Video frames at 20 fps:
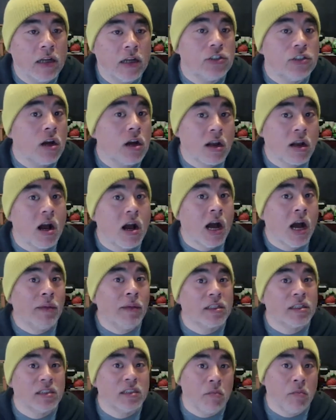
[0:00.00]
to Draw
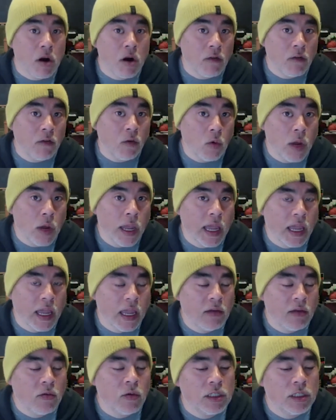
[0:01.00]
Comics the Marvel
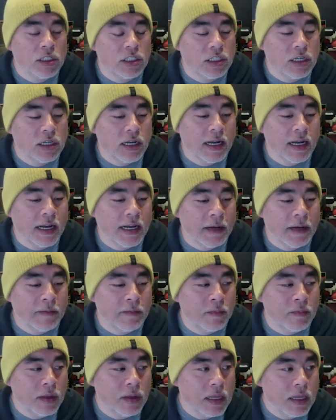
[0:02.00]
Way, which
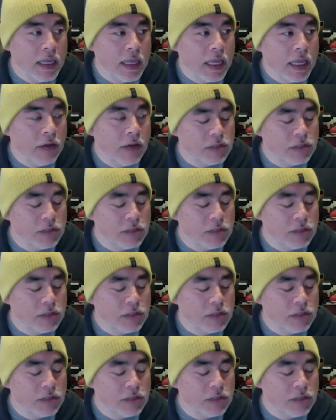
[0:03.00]
it